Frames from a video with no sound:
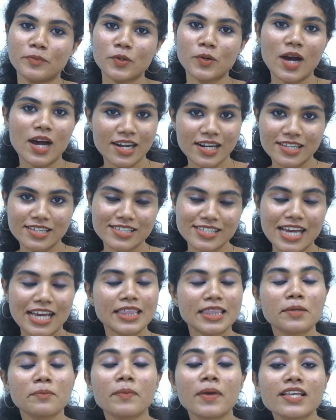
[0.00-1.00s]
you
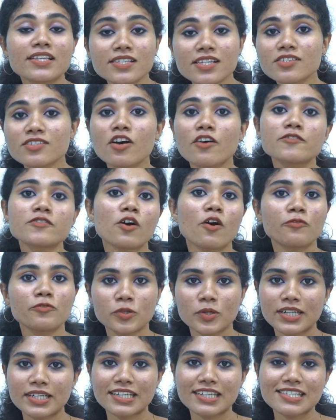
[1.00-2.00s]
understand the basics of
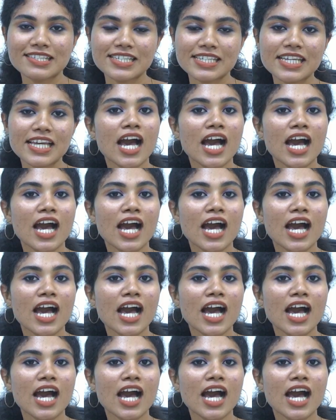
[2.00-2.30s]
software testing,